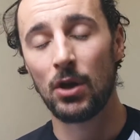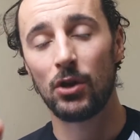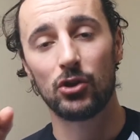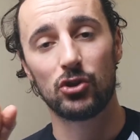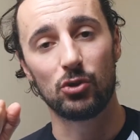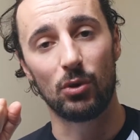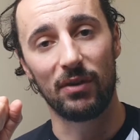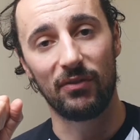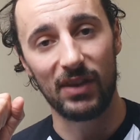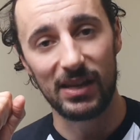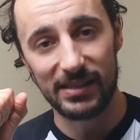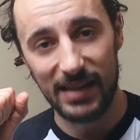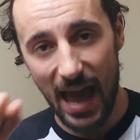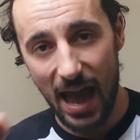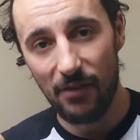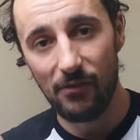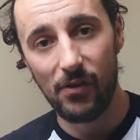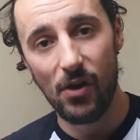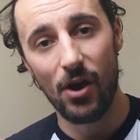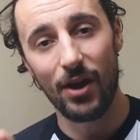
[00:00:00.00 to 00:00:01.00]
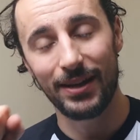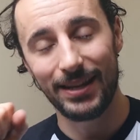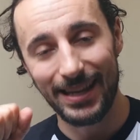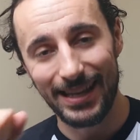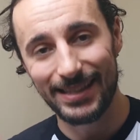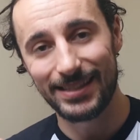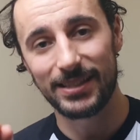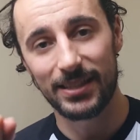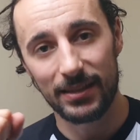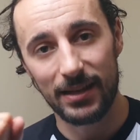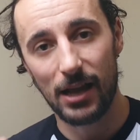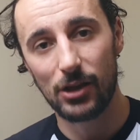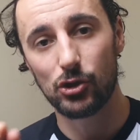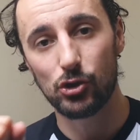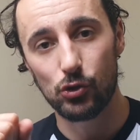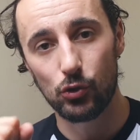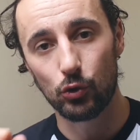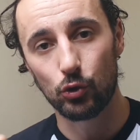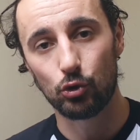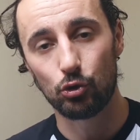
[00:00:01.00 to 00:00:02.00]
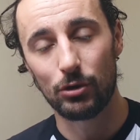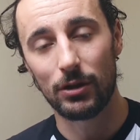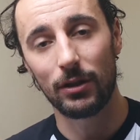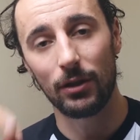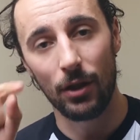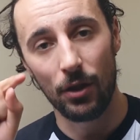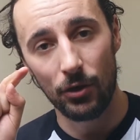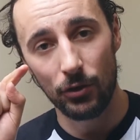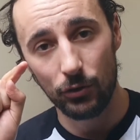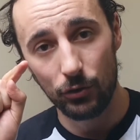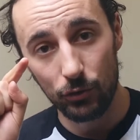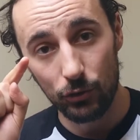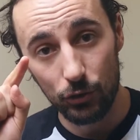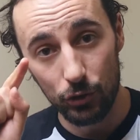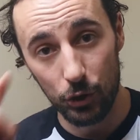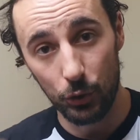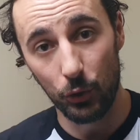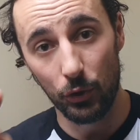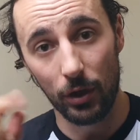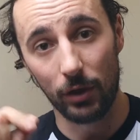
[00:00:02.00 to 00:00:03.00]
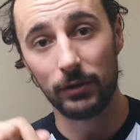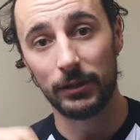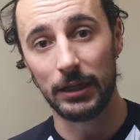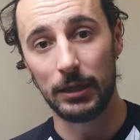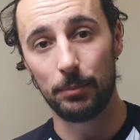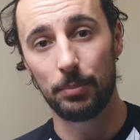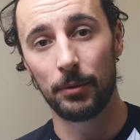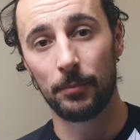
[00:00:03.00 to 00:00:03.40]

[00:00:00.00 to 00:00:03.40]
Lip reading: So if it's ever an international drill, do the leap.